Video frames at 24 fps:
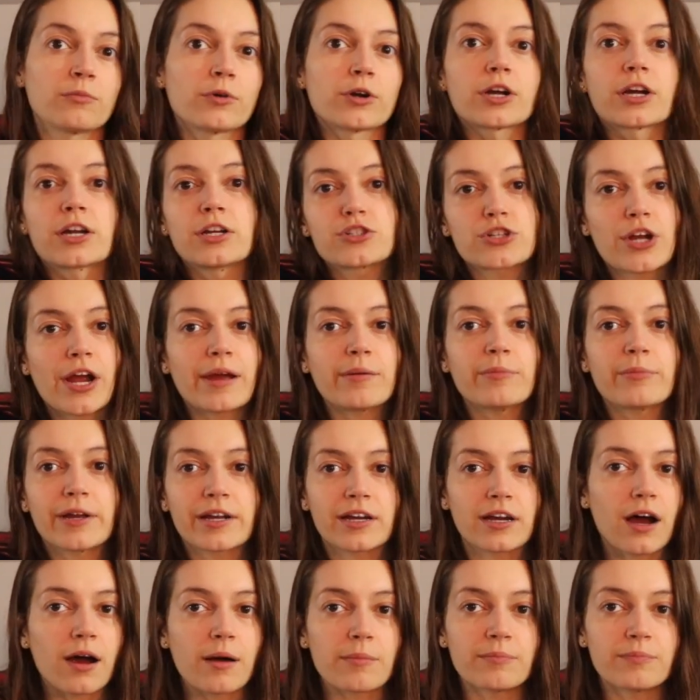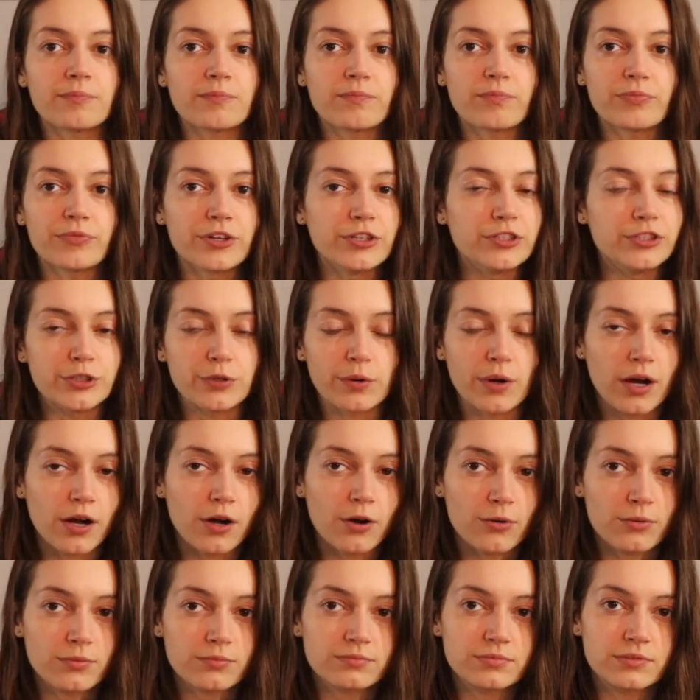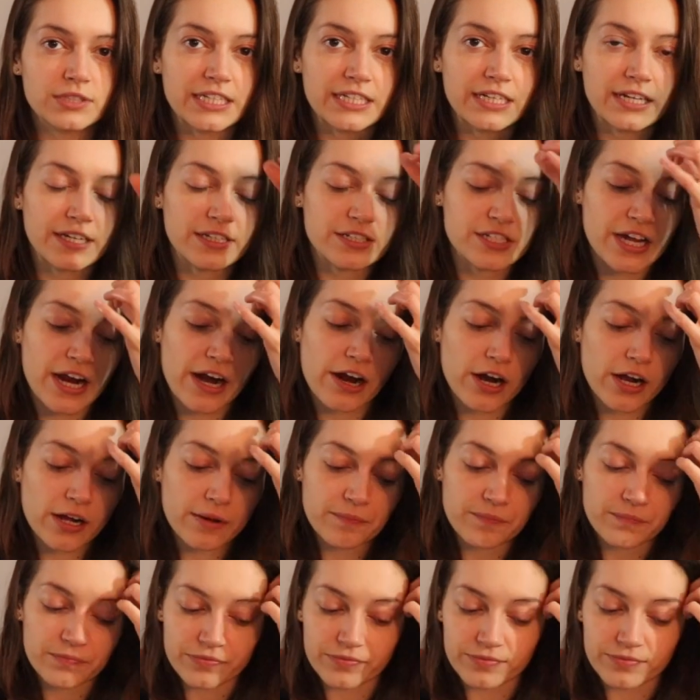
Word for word: we're going to try and break up the duo, Tina and Tara.